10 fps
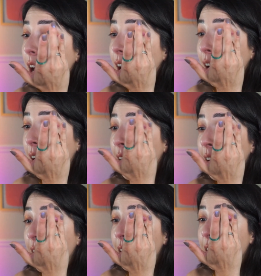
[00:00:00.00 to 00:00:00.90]

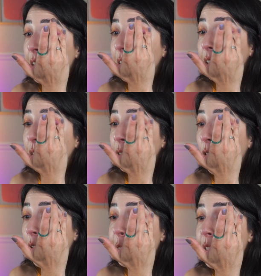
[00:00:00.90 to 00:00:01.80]
I
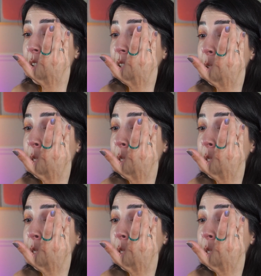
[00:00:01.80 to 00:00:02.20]
lost it because